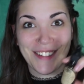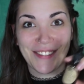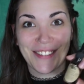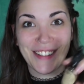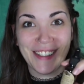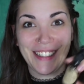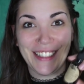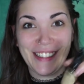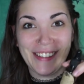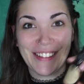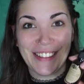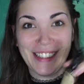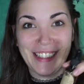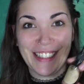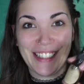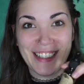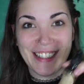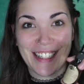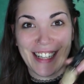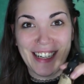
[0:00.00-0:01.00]
Really,
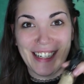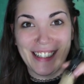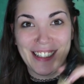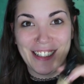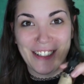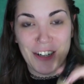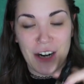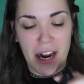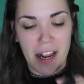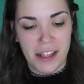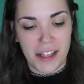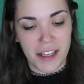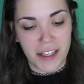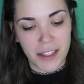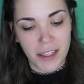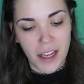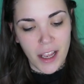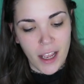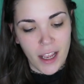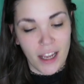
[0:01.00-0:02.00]
really excited to try this.
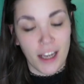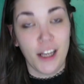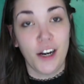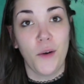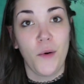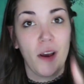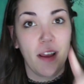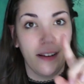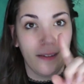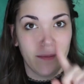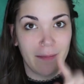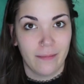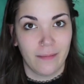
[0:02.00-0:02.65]
You know what?